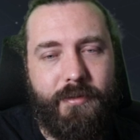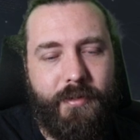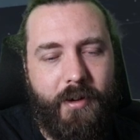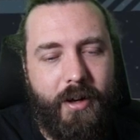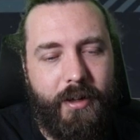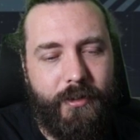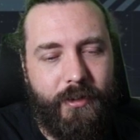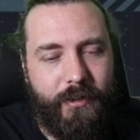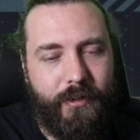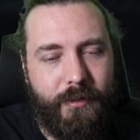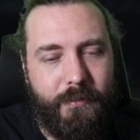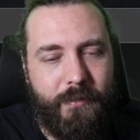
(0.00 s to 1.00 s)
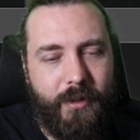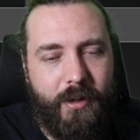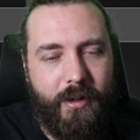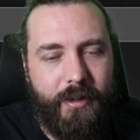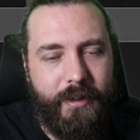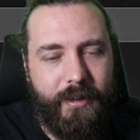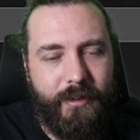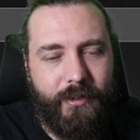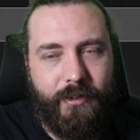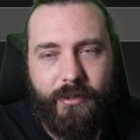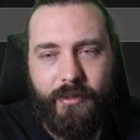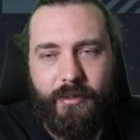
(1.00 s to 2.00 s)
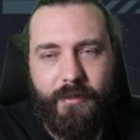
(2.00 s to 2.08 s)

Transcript: fire system got its...